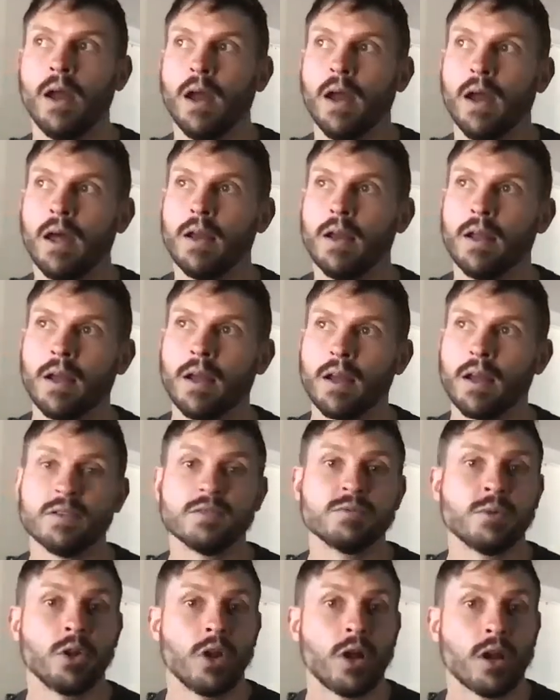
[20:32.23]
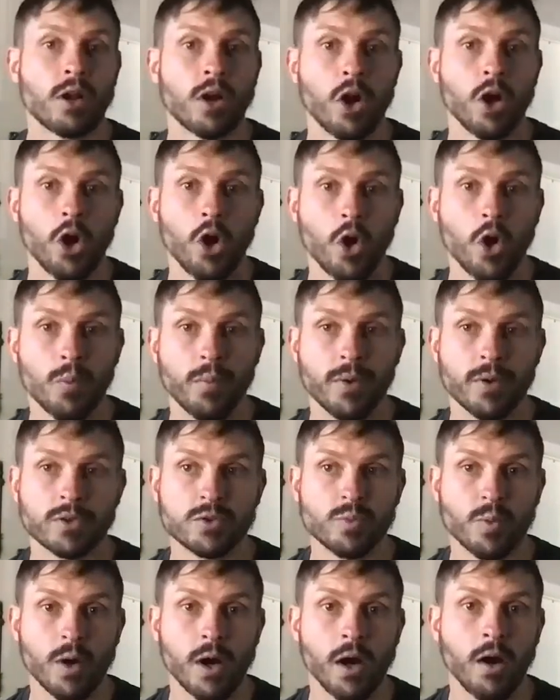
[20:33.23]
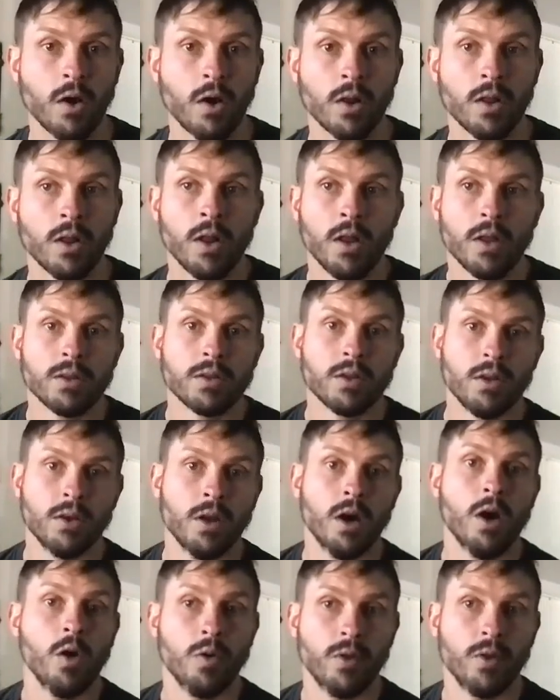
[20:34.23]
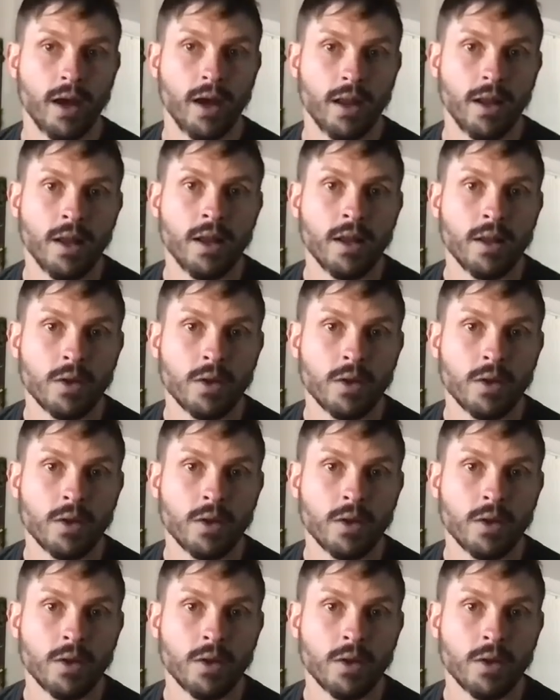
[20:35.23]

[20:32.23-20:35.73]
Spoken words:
And it gives me a lot of hope as well to know that